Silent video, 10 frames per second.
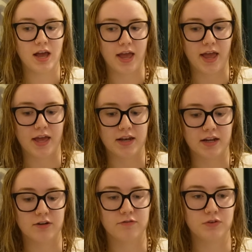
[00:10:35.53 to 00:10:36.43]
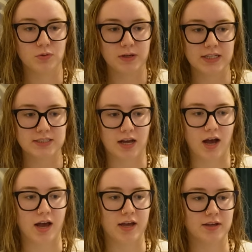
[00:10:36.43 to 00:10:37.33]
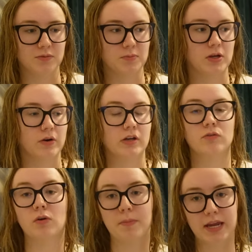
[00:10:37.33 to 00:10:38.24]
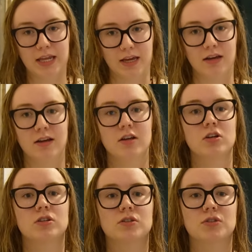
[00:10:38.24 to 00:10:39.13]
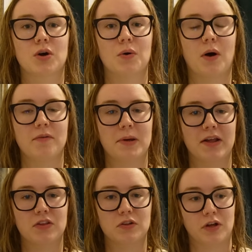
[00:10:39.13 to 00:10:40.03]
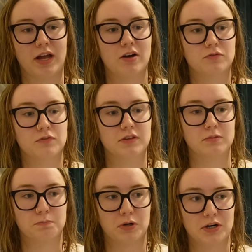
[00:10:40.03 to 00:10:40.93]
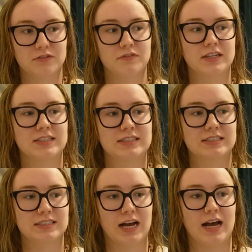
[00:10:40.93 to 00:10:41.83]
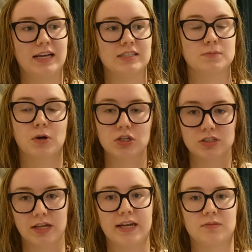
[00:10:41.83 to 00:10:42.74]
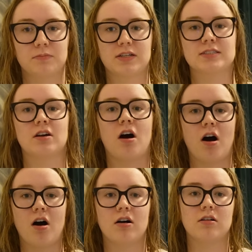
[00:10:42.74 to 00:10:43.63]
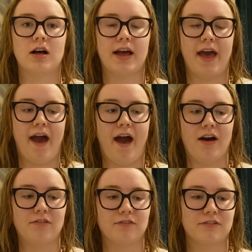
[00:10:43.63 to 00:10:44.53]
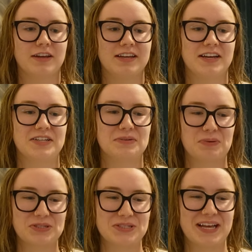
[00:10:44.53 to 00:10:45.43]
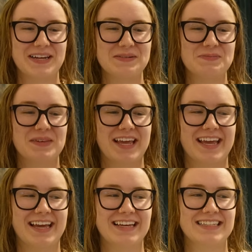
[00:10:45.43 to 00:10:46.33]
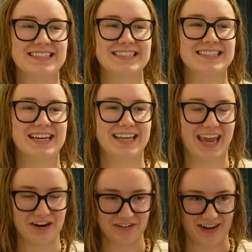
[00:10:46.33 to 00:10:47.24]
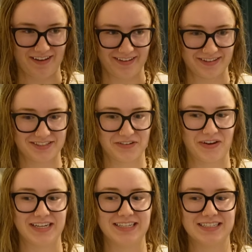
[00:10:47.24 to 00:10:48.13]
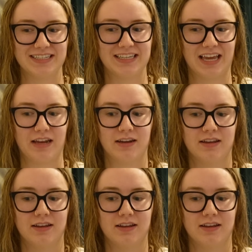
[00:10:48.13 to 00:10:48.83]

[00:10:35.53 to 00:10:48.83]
And in a few weeks, I will be going to Romania. So I've been on the lookout for the perfect size personal item because all I have is a personal item and a carry-on. So I need to get